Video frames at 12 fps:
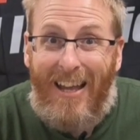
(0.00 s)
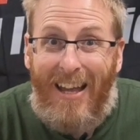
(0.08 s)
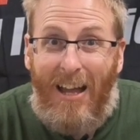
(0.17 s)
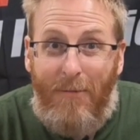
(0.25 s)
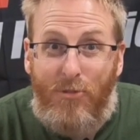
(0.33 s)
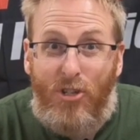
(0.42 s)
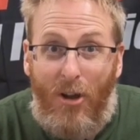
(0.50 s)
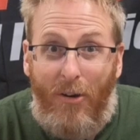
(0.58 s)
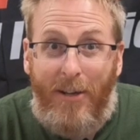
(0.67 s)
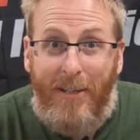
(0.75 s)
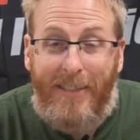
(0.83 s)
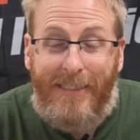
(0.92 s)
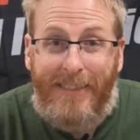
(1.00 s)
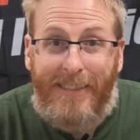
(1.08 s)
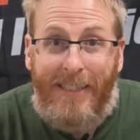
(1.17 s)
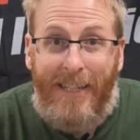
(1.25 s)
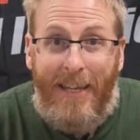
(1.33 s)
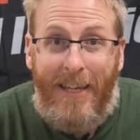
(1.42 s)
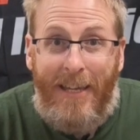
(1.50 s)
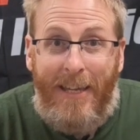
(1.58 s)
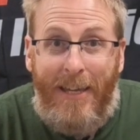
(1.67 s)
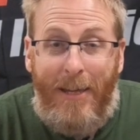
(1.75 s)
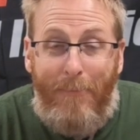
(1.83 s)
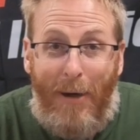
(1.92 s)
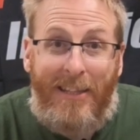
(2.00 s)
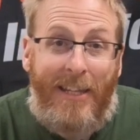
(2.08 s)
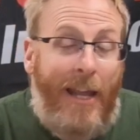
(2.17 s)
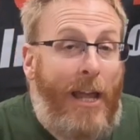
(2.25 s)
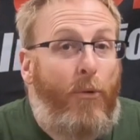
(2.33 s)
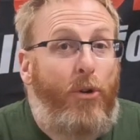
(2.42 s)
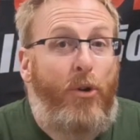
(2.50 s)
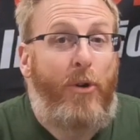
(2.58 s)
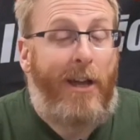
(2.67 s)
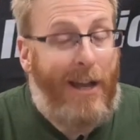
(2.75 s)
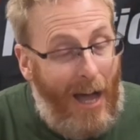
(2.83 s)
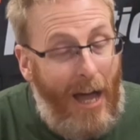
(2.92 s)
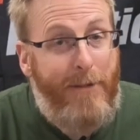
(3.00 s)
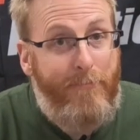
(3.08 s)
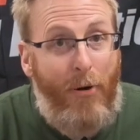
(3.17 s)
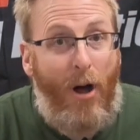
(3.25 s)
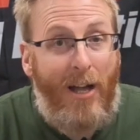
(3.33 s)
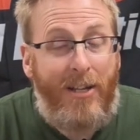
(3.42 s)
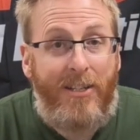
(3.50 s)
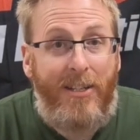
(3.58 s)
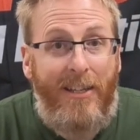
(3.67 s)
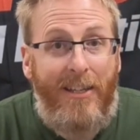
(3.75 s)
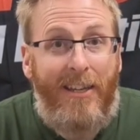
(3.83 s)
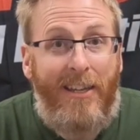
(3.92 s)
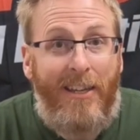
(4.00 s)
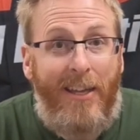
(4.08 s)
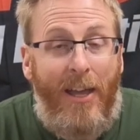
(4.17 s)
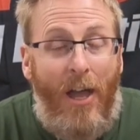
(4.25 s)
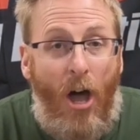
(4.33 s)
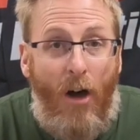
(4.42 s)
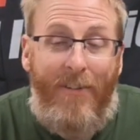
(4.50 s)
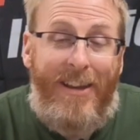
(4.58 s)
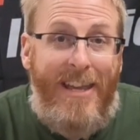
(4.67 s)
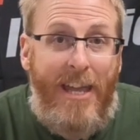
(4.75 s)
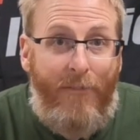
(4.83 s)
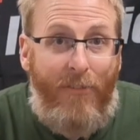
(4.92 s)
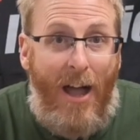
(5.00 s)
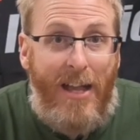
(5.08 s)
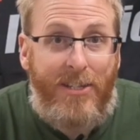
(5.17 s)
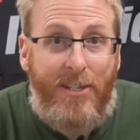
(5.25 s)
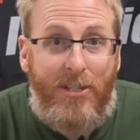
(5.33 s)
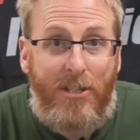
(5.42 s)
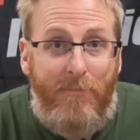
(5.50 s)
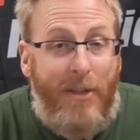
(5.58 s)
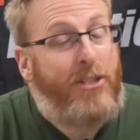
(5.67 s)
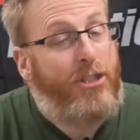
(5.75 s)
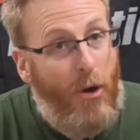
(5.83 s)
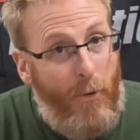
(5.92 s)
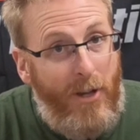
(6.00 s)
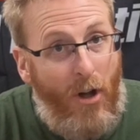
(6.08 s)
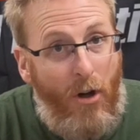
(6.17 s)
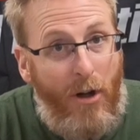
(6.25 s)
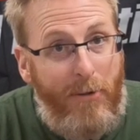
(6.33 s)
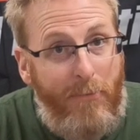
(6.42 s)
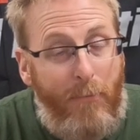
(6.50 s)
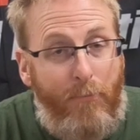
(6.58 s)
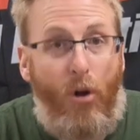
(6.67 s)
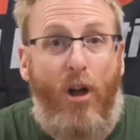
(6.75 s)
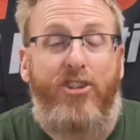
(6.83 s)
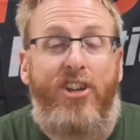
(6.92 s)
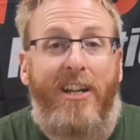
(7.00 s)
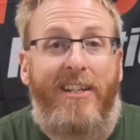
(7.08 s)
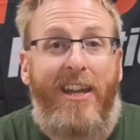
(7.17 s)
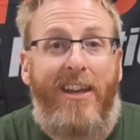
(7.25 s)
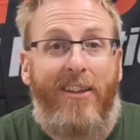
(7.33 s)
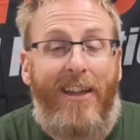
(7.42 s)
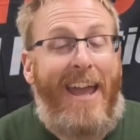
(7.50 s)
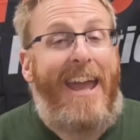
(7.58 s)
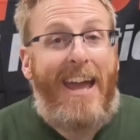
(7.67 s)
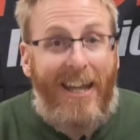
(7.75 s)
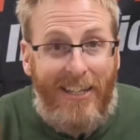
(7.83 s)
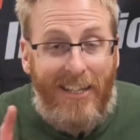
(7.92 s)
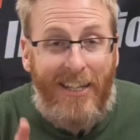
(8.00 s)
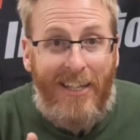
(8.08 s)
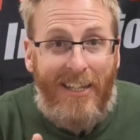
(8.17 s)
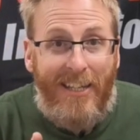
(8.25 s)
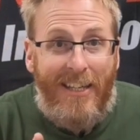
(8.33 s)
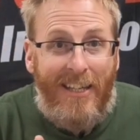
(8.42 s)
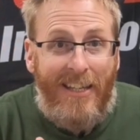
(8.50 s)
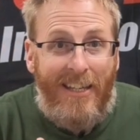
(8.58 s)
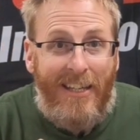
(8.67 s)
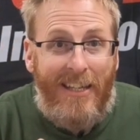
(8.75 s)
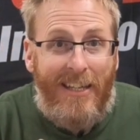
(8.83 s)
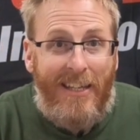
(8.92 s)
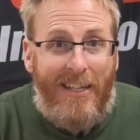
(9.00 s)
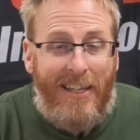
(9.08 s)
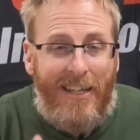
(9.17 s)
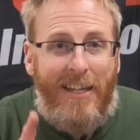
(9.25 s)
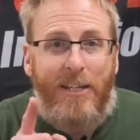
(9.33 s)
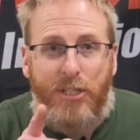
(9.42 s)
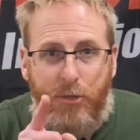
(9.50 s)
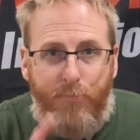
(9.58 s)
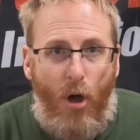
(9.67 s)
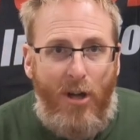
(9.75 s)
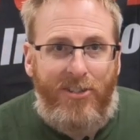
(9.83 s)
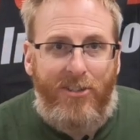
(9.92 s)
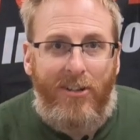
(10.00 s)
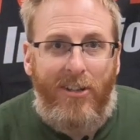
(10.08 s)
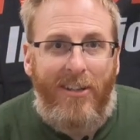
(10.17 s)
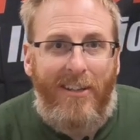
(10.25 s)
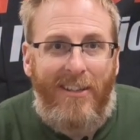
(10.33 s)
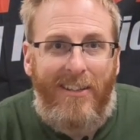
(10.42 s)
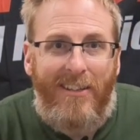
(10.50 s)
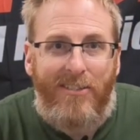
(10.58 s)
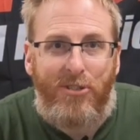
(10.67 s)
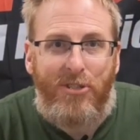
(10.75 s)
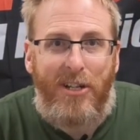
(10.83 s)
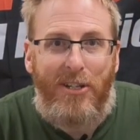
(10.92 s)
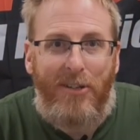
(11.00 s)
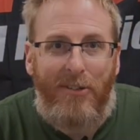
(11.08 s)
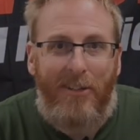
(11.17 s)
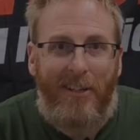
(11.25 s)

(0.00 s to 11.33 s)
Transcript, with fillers: I'm sorry. But today we're doing an unboxing of an E F I system that's going on Project Dale, and it's sponsored, so stay tuned.